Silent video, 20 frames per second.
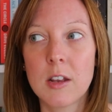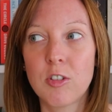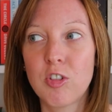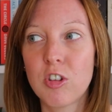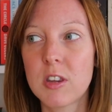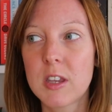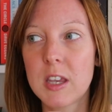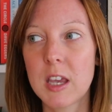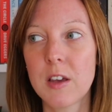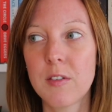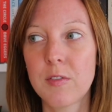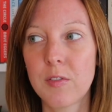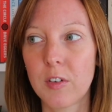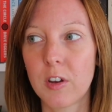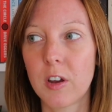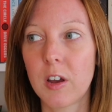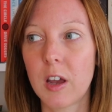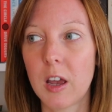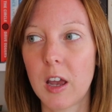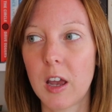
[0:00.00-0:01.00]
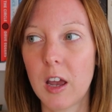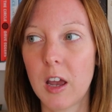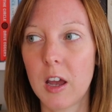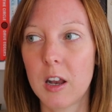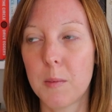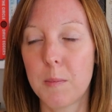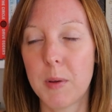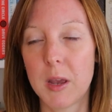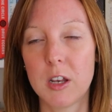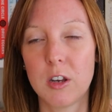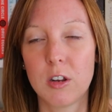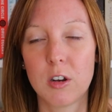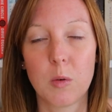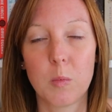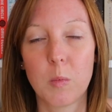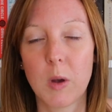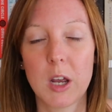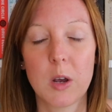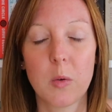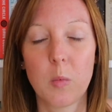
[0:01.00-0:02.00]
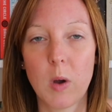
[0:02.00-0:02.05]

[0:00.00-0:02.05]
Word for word: just give an opinion on where,